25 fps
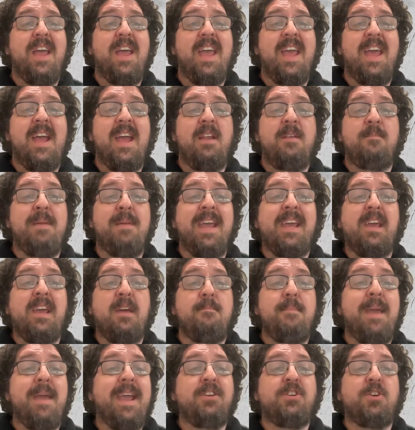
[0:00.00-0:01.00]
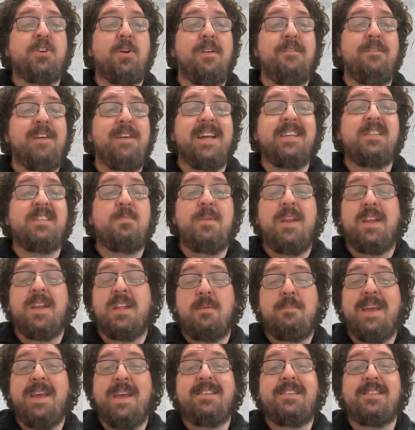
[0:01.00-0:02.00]
and make a major investment on
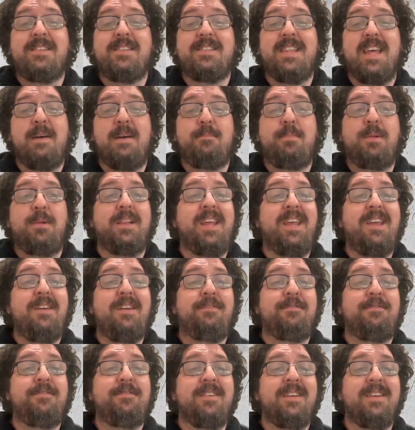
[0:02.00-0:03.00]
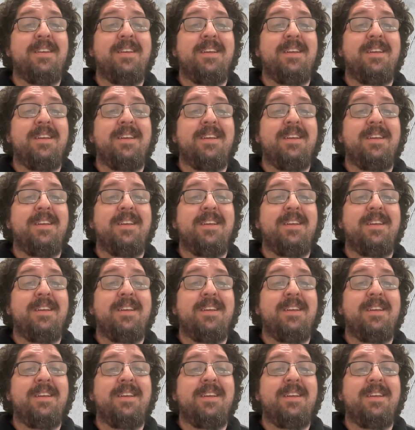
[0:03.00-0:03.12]
the basis of that belief?